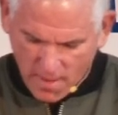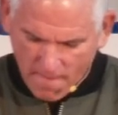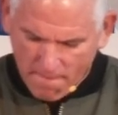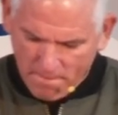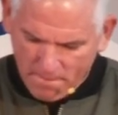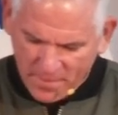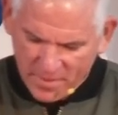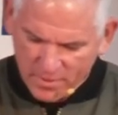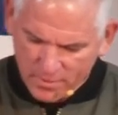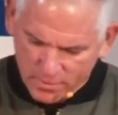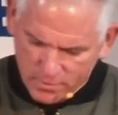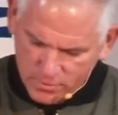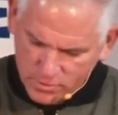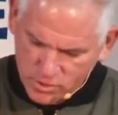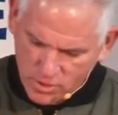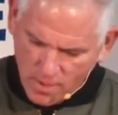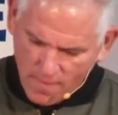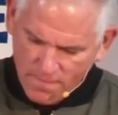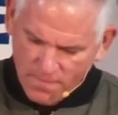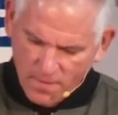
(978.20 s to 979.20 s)

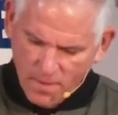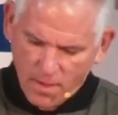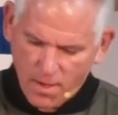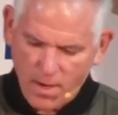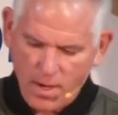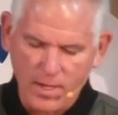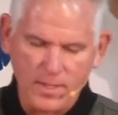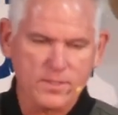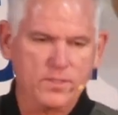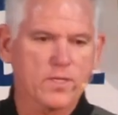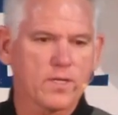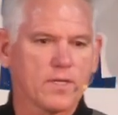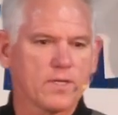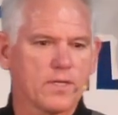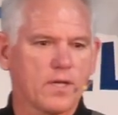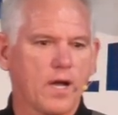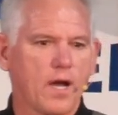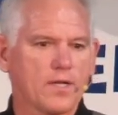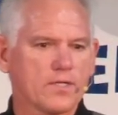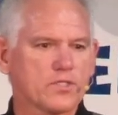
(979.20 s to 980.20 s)
builds on
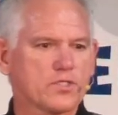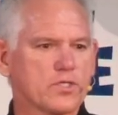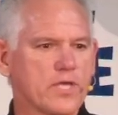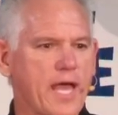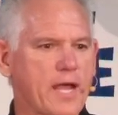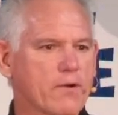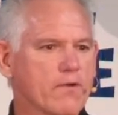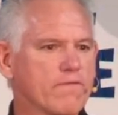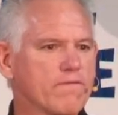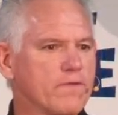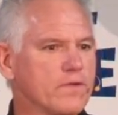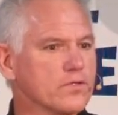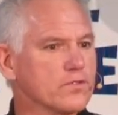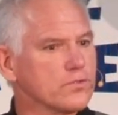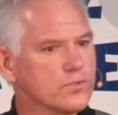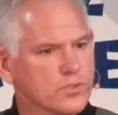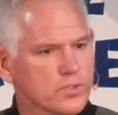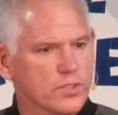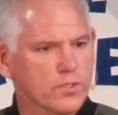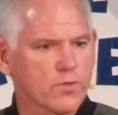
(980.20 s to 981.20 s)

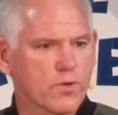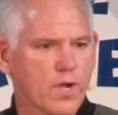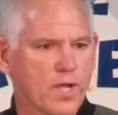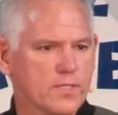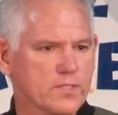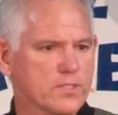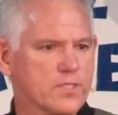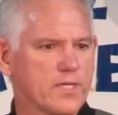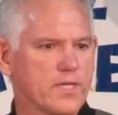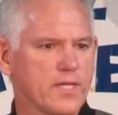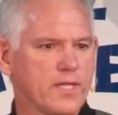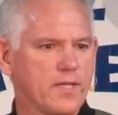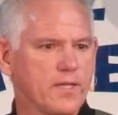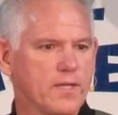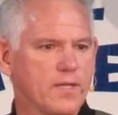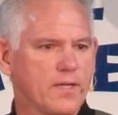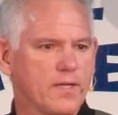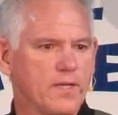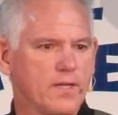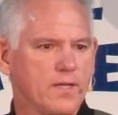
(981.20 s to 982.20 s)
sacrificial generosity.
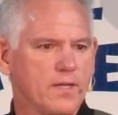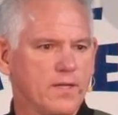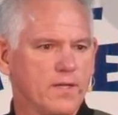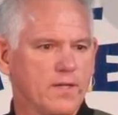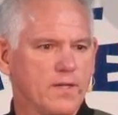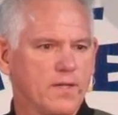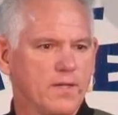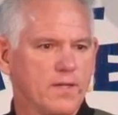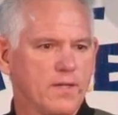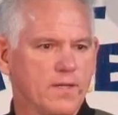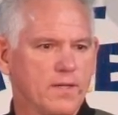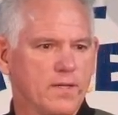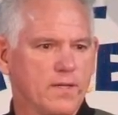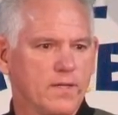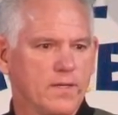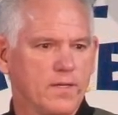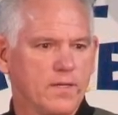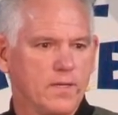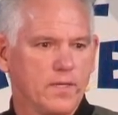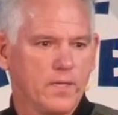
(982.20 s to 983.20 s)

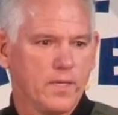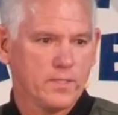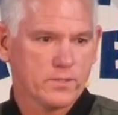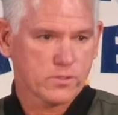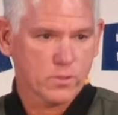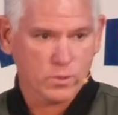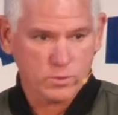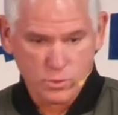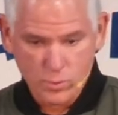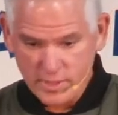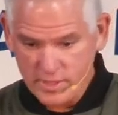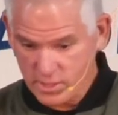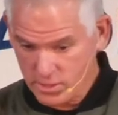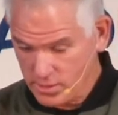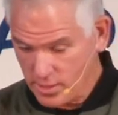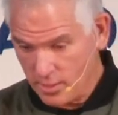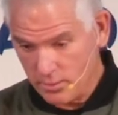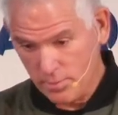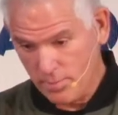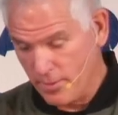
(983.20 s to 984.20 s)
And so as we
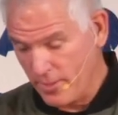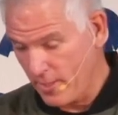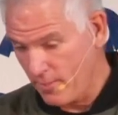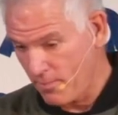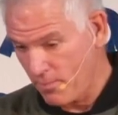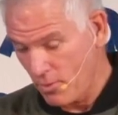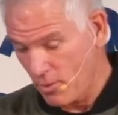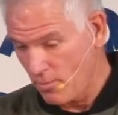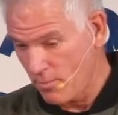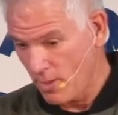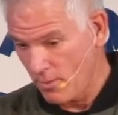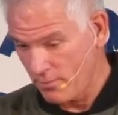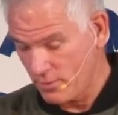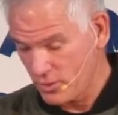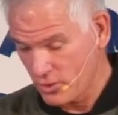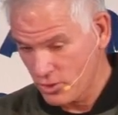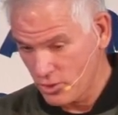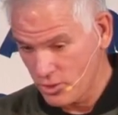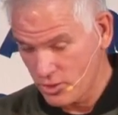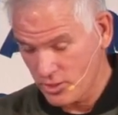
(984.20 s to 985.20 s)
celebrate Palm
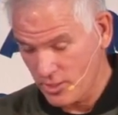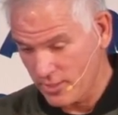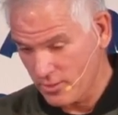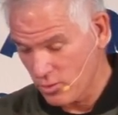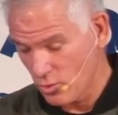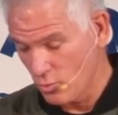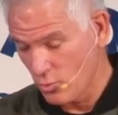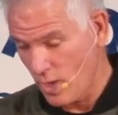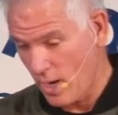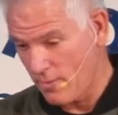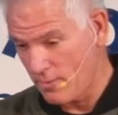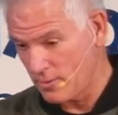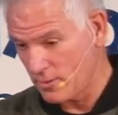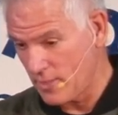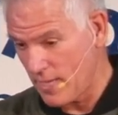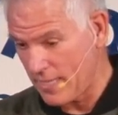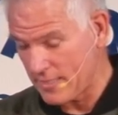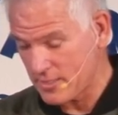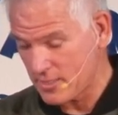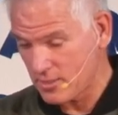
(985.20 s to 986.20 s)
Harvest Church, and I told
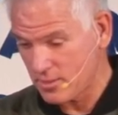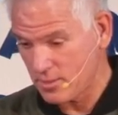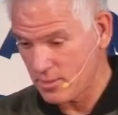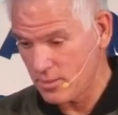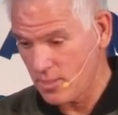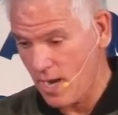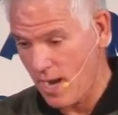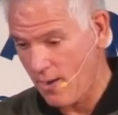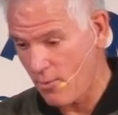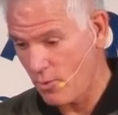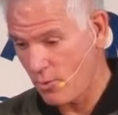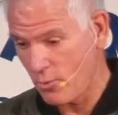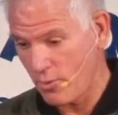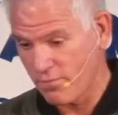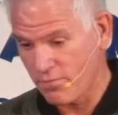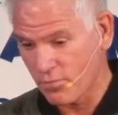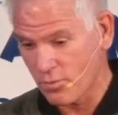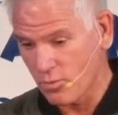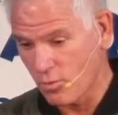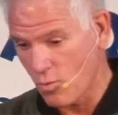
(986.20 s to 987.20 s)
Robin last night, we
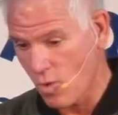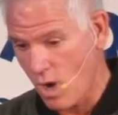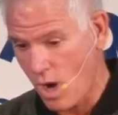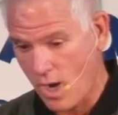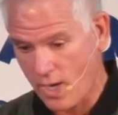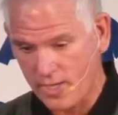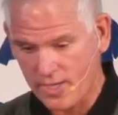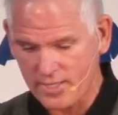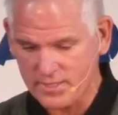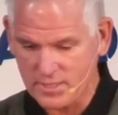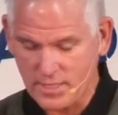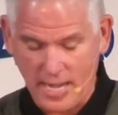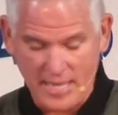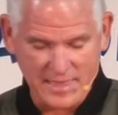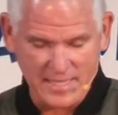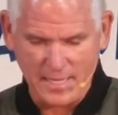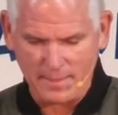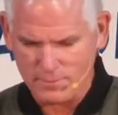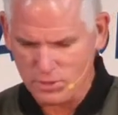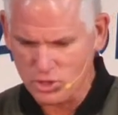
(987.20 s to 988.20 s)
went for a walk, and I said, I'm
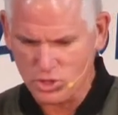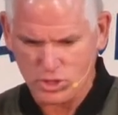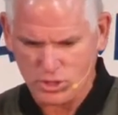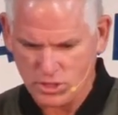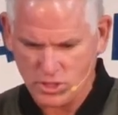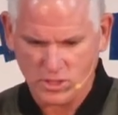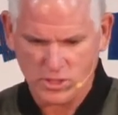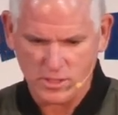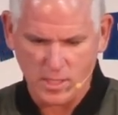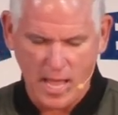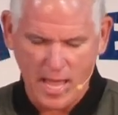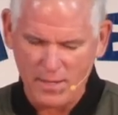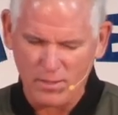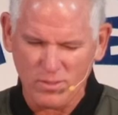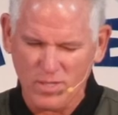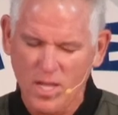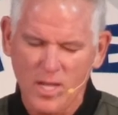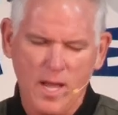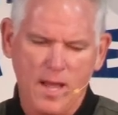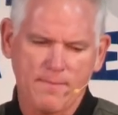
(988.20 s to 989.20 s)

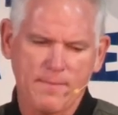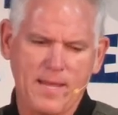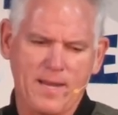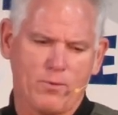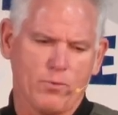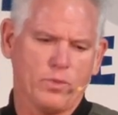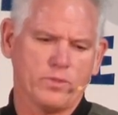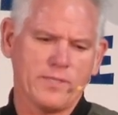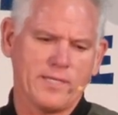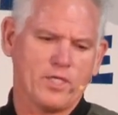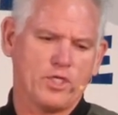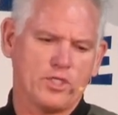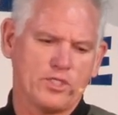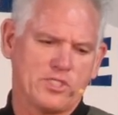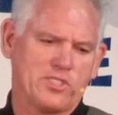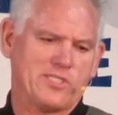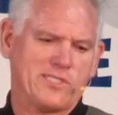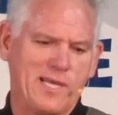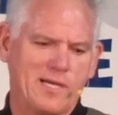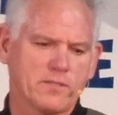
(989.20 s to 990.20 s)
not a really good
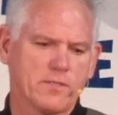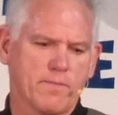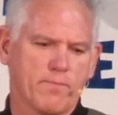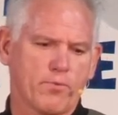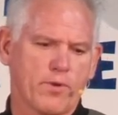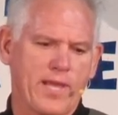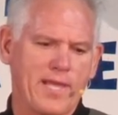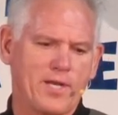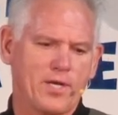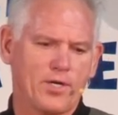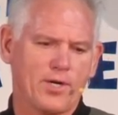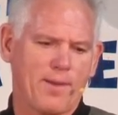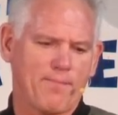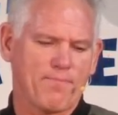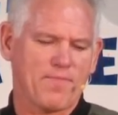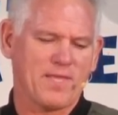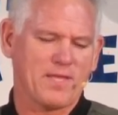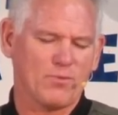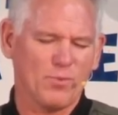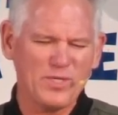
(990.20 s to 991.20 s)
celebrator. I'm
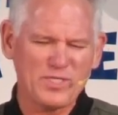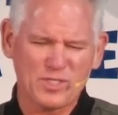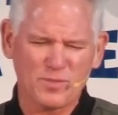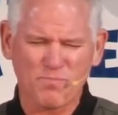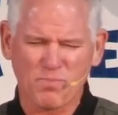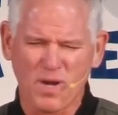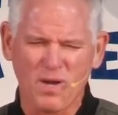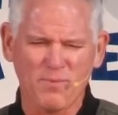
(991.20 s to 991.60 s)
thinking we should